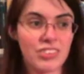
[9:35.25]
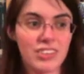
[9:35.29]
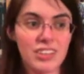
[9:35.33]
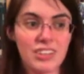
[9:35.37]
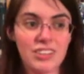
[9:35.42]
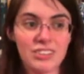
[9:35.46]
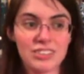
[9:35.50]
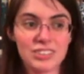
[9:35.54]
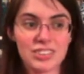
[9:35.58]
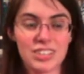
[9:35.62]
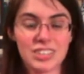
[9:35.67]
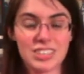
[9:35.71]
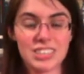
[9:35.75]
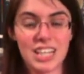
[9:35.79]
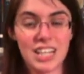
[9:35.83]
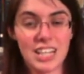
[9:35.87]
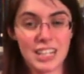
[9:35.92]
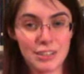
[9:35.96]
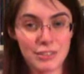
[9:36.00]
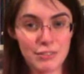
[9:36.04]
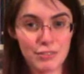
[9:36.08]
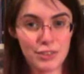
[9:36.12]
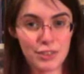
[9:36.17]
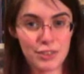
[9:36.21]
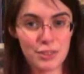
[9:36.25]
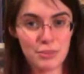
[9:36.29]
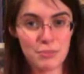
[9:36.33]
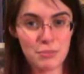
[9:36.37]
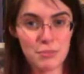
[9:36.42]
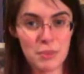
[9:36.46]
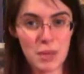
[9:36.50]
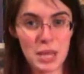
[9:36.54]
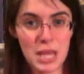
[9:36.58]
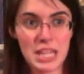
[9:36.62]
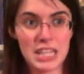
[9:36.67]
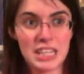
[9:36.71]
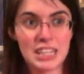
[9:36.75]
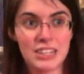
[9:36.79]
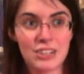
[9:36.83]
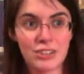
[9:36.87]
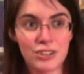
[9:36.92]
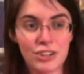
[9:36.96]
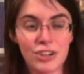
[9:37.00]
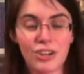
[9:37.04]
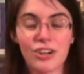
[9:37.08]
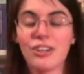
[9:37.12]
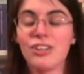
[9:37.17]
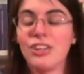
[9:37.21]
There's a ton of them, and there are